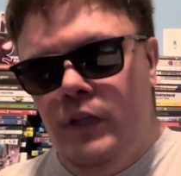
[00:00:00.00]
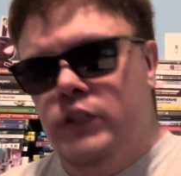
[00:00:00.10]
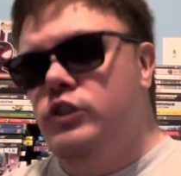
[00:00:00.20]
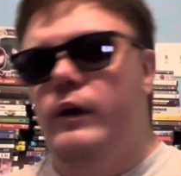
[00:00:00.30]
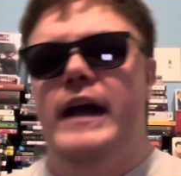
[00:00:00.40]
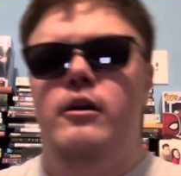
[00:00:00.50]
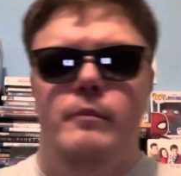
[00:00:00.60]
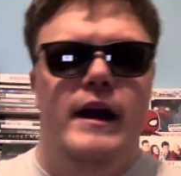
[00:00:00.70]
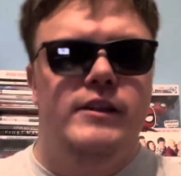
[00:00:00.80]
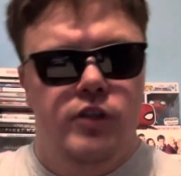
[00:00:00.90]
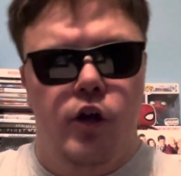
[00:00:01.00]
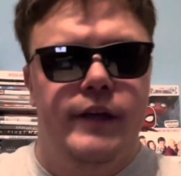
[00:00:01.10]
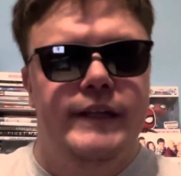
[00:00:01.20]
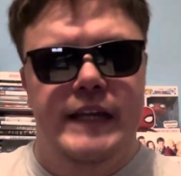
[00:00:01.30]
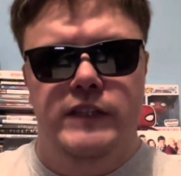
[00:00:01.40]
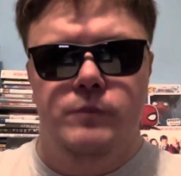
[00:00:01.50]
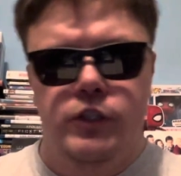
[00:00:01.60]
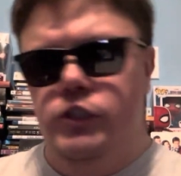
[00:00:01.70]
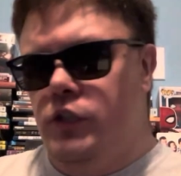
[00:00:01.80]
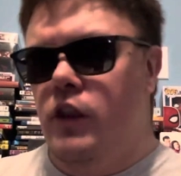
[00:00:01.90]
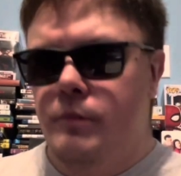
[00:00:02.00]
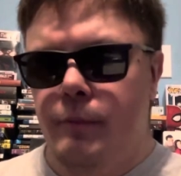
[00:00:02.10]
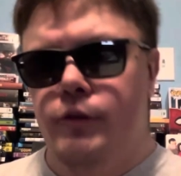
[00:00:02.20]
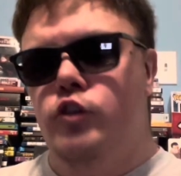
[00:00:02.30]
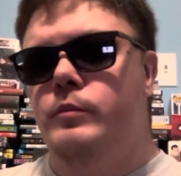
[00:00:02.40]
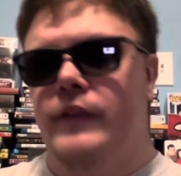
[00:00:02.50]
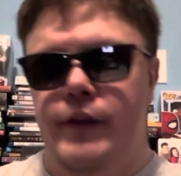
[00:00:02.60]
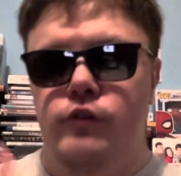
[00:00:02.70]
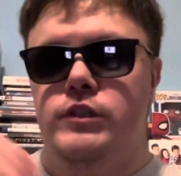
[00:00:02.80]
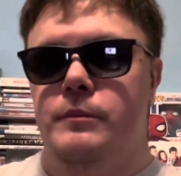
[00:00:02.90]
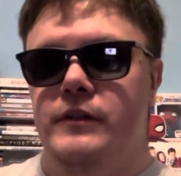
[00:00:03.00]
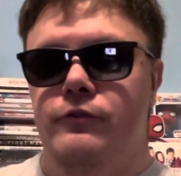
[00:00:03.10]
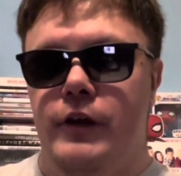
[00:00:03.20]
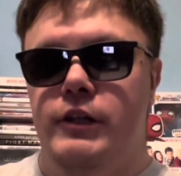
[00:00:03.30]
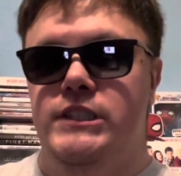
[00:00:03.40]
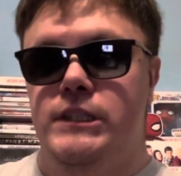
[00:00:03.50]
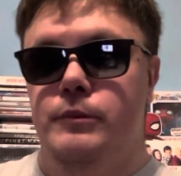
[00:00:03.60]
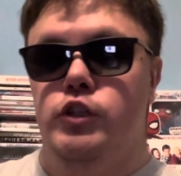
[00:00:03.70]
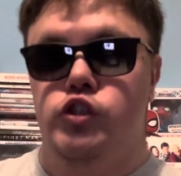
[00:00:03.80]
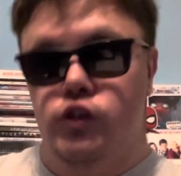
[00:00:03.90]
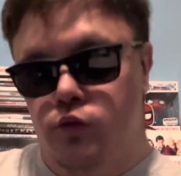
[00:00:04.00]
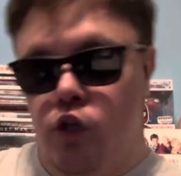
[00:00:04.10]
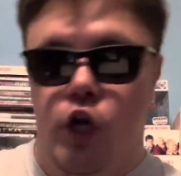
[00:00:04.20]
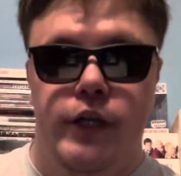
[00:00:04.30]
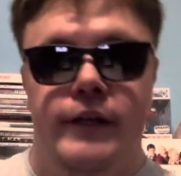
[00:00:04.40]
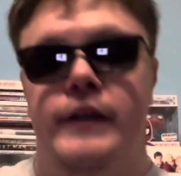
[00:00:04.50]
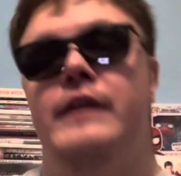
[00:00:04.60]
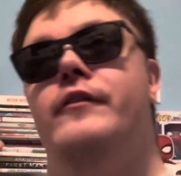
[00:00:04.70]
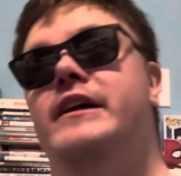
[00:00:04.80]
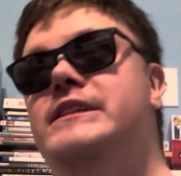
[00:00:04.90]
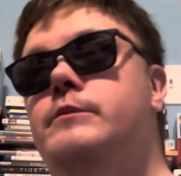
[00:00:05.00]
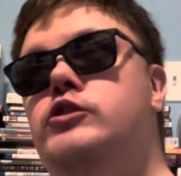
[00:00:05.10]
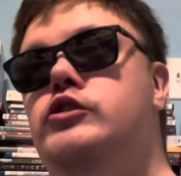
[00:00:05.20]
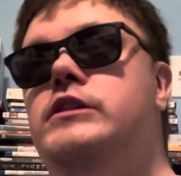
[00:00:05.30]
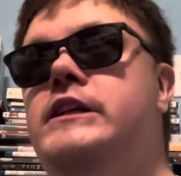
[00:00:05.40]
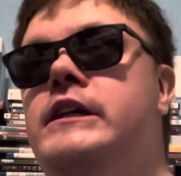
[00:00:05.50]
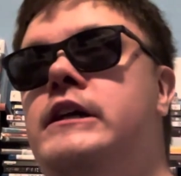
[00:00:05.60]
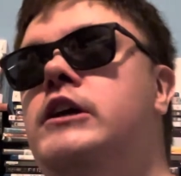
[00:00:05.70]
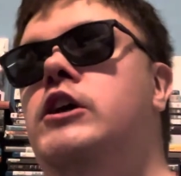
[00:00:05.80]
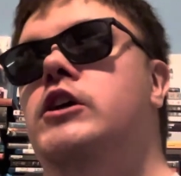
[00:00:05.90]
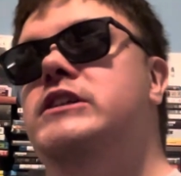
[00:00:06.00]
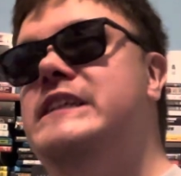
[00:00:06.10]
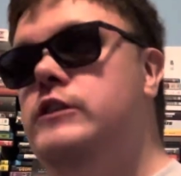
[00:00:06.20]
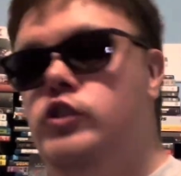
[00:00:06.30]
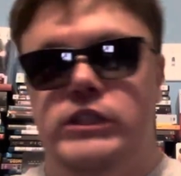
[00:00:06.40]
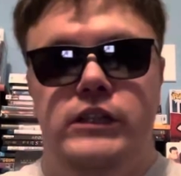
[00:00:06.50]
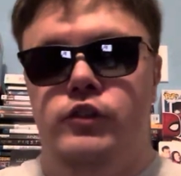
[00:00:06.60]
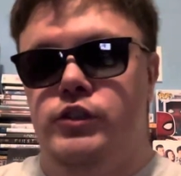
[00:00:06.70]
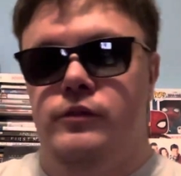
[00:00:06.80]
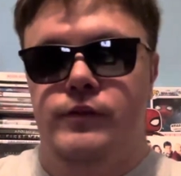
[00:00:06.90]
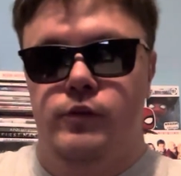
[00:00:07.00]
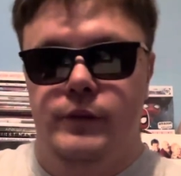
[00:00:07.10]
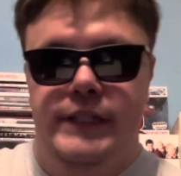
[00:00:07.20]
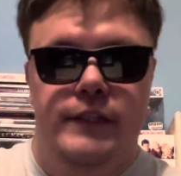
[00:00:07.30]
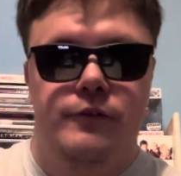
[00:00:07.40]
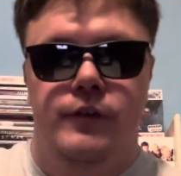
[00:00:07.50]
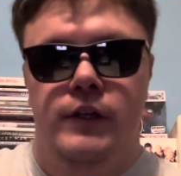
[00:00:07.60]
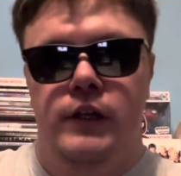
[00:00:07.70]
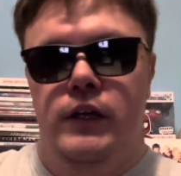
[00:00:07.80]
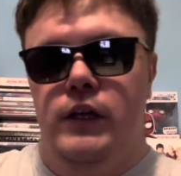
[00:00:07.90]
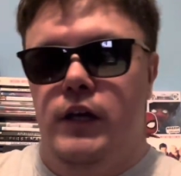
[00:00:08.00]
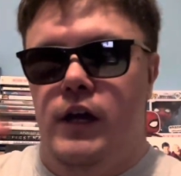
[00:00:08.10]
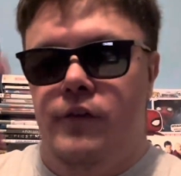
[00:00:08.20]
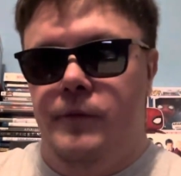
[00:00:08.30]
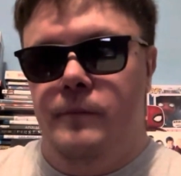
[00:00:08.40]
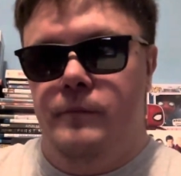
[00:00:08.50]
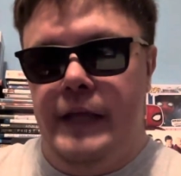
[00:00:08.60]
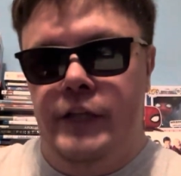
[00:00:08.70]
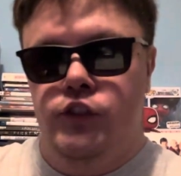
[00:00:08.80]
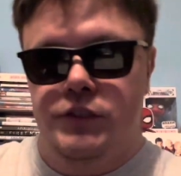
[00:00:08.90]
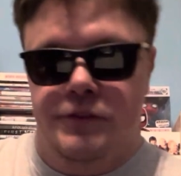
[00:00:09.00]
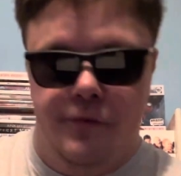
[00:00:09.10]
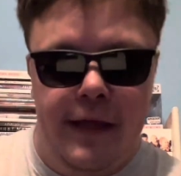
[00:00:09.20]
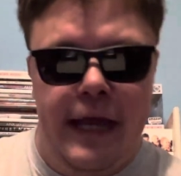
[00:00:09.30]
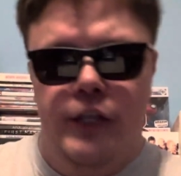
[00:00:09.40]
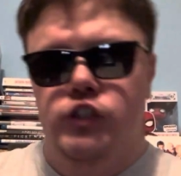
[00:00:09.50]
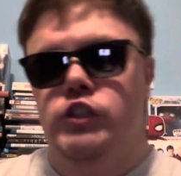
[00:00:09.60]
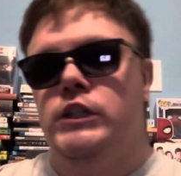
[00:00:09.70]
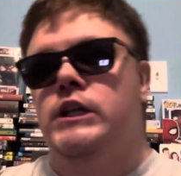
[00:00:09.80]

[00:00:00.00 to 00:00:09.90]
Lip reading: so I don't mind Tarkin as much as other people do, but they do something very similar to Tarkin, very similar to the CG Christopher Reeve from last year's Flash.